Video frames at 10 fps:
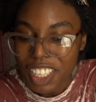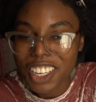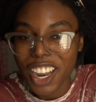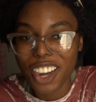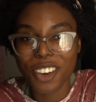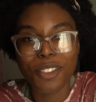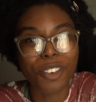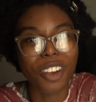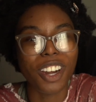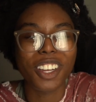Dr.
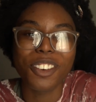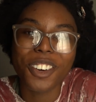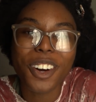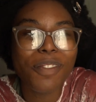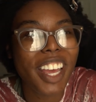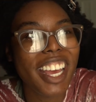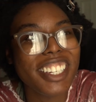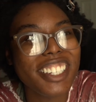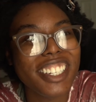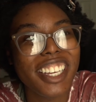Veronica
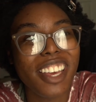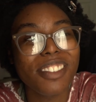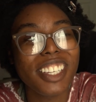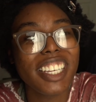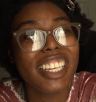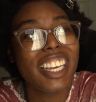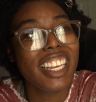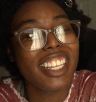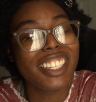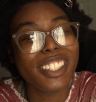Womack. She gave me
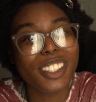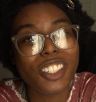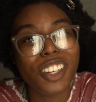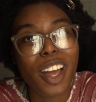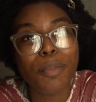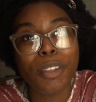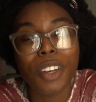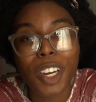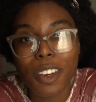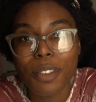this job, my
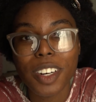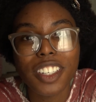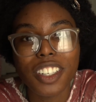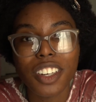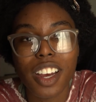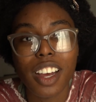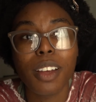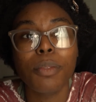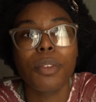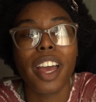very first
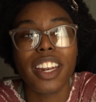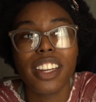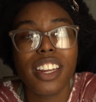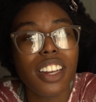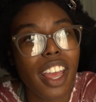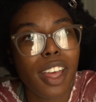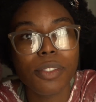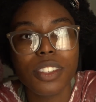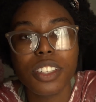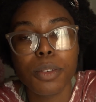job. I didn't
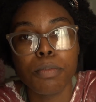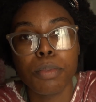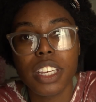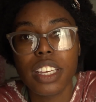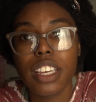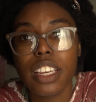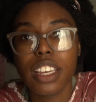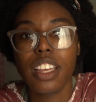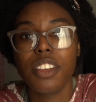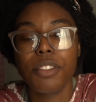have to be
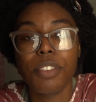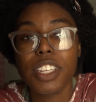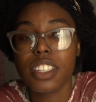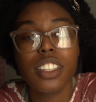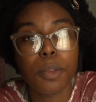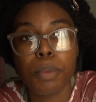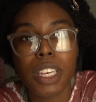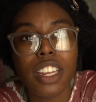physically be